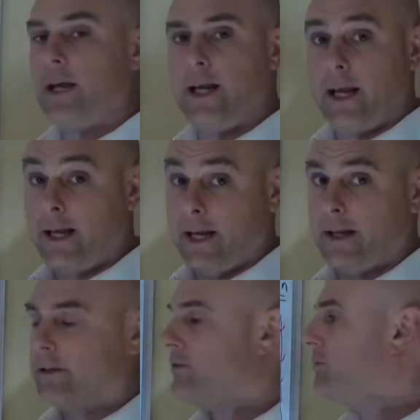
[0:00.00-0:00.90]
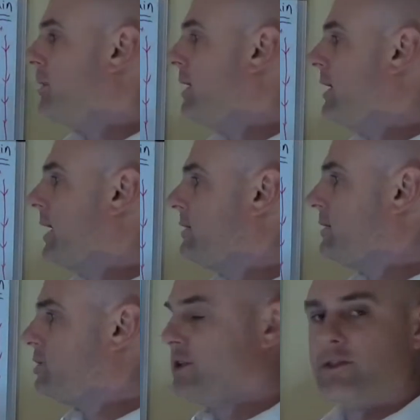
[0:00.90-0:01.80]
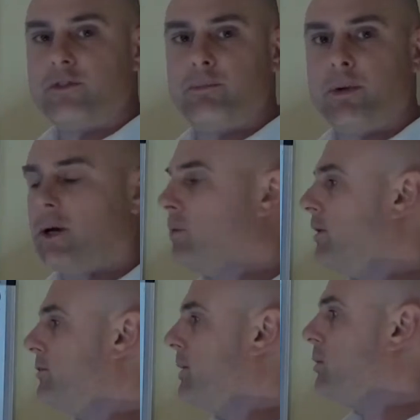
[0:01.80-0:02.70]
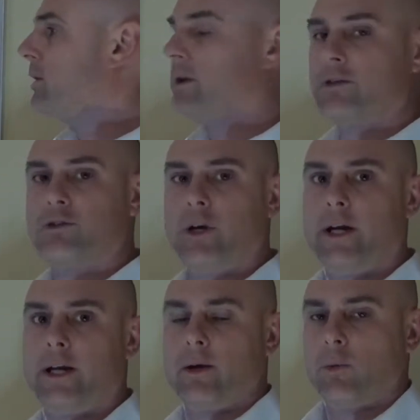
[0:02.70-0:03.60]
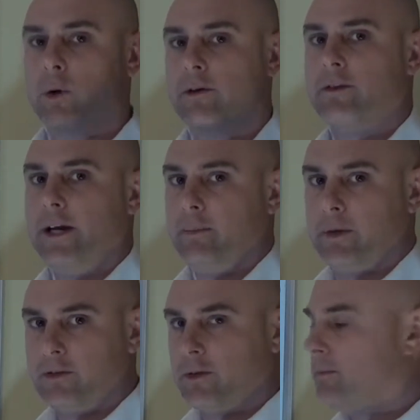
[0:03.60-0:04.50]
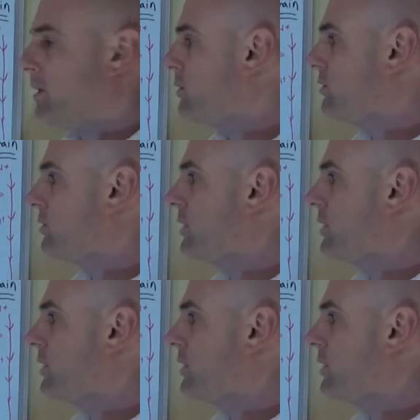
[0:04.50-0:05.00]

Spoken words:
and it is, but just bear with me, we're illustrating where vitamins and minerals are